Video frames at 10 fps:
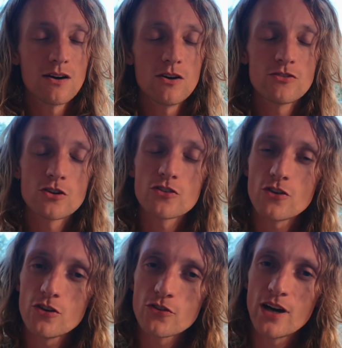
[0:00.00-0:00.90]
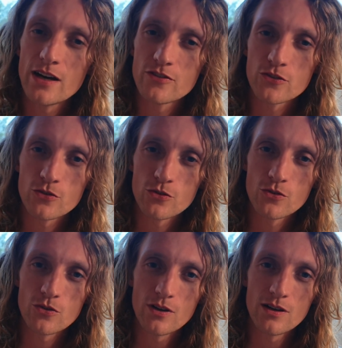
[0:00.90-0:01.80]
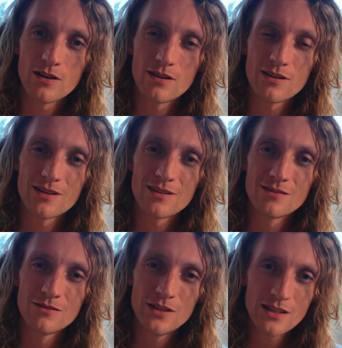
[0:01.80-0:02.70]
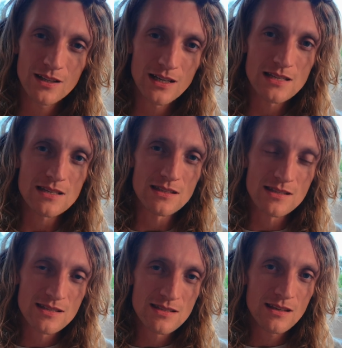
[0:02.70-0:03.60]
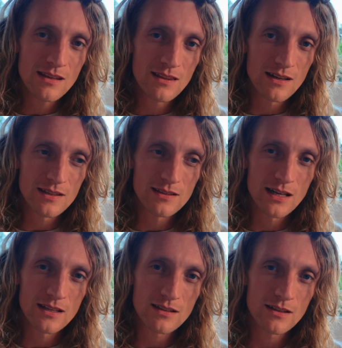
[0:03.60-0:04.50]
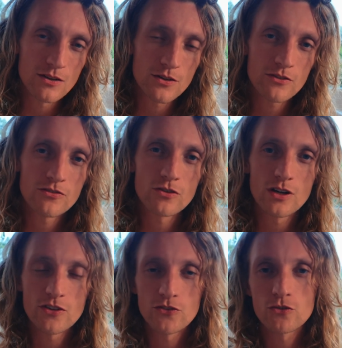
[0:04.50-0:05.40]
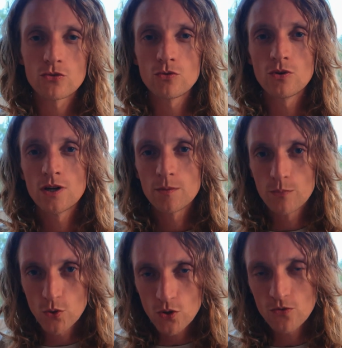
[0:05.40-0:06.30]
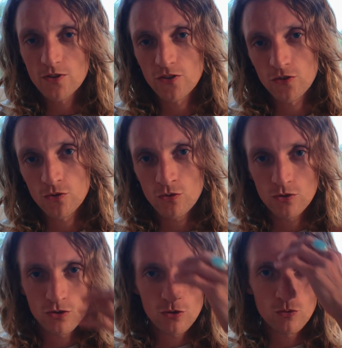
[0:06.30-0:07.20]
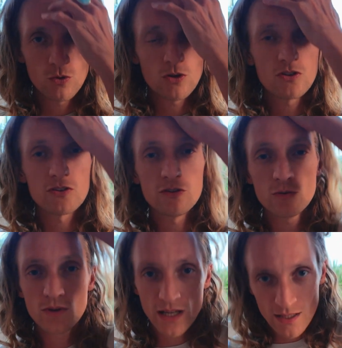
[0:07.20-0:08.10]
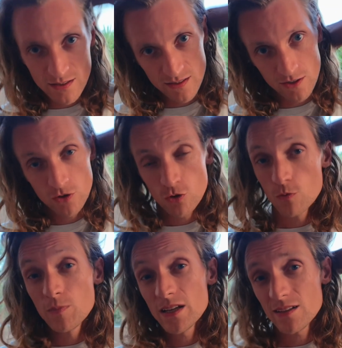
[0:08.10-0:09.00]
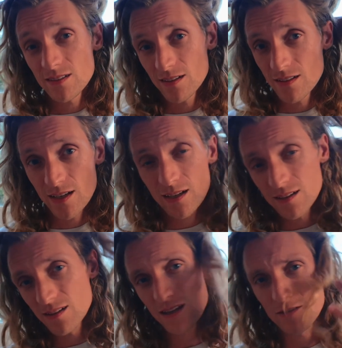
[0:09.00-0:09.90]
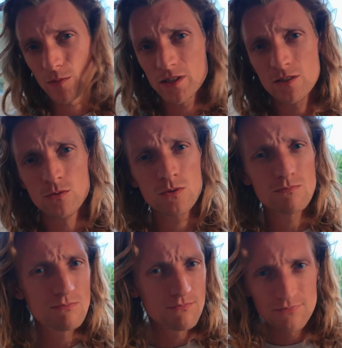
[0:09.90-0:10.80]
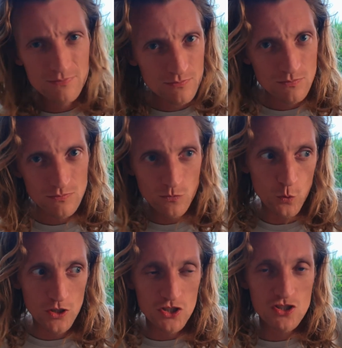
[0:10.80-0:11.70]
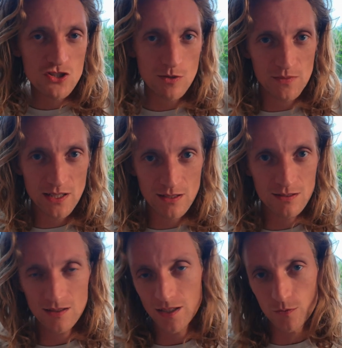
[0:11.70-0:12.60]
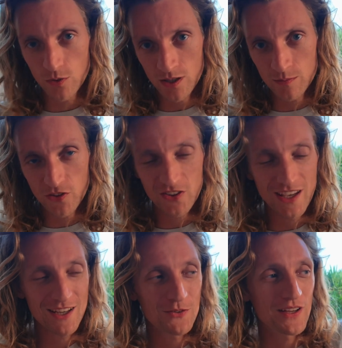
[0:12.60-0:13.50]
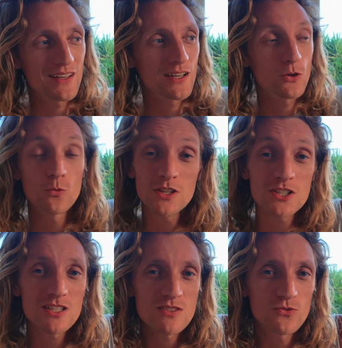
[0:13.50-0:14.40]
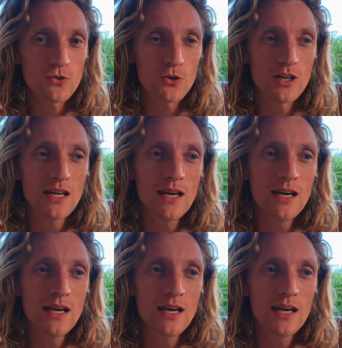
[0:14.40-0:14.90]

of course, also have to realize and see then that in order for us to birth this new world, a new reality, a new humanity that I think everybody who watches something like what I'm saying right now wishes for,